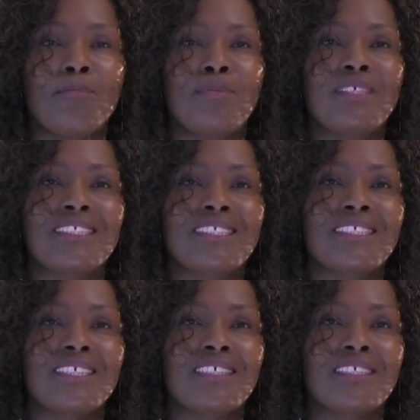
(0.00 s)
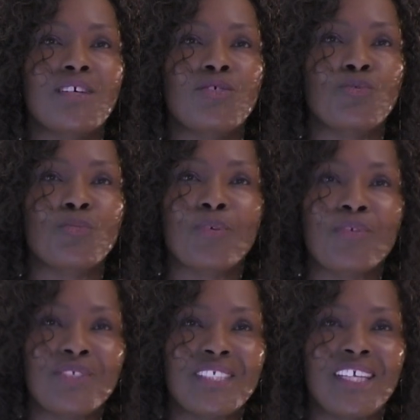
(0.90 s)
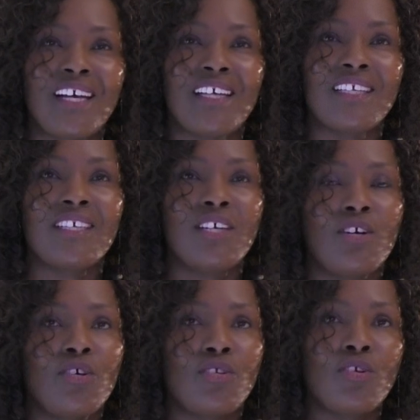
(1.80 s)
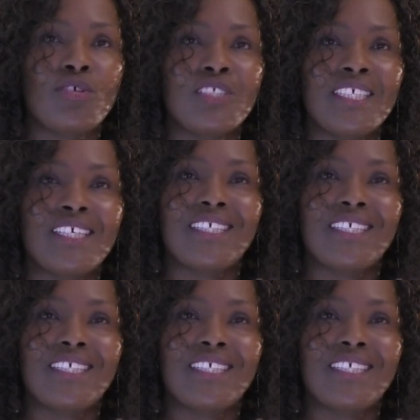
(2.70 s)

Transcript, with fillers: please teach us how to prophesy, or Lord,